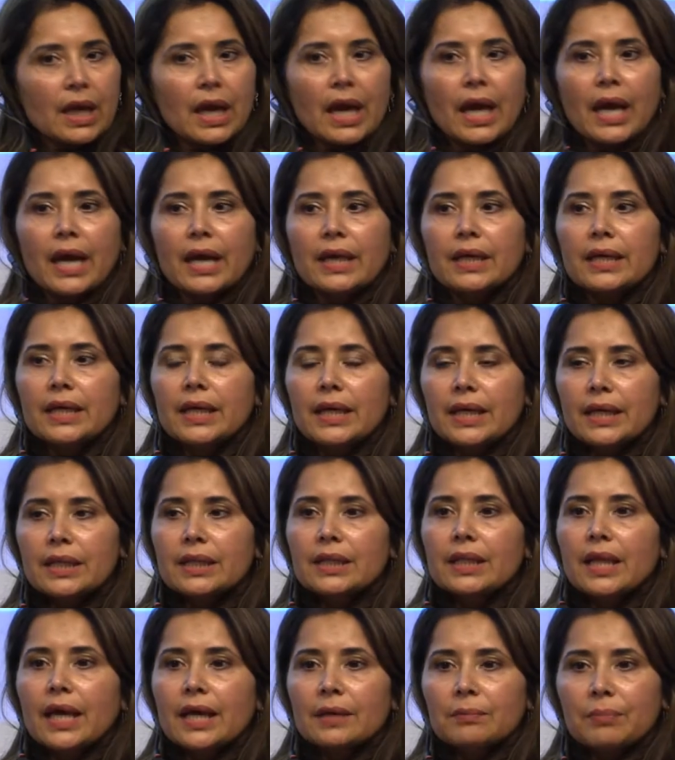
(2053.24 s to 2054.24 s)
And
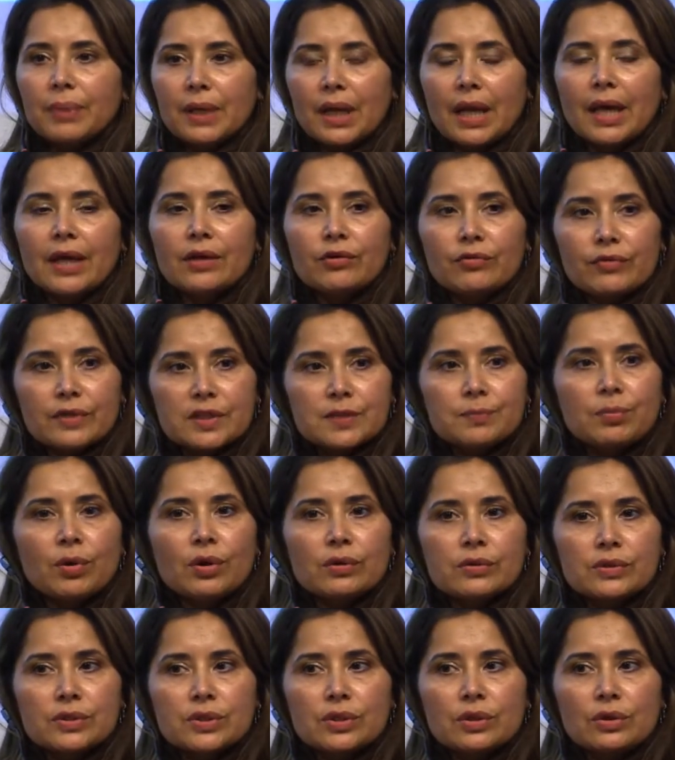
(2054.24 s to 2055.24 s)
in that planned
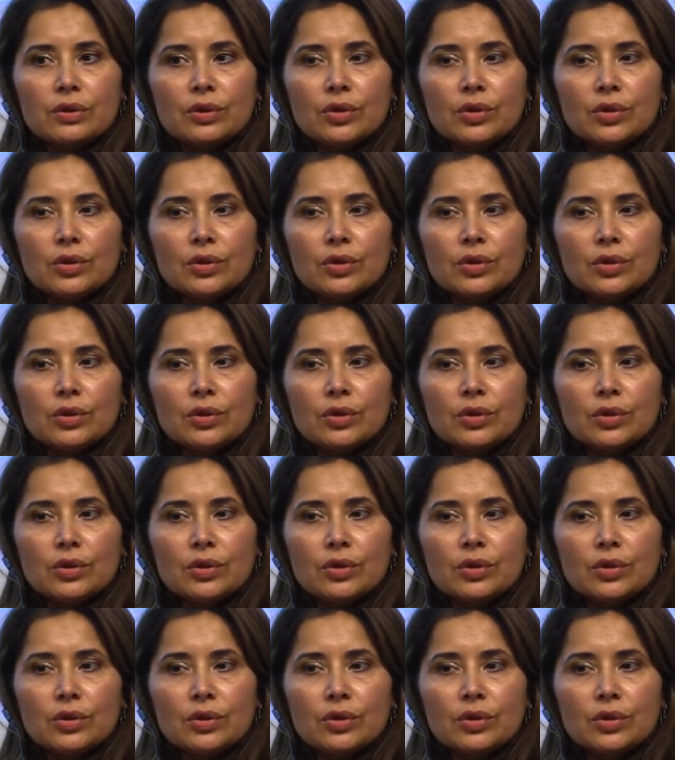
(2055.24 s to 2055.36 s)
response,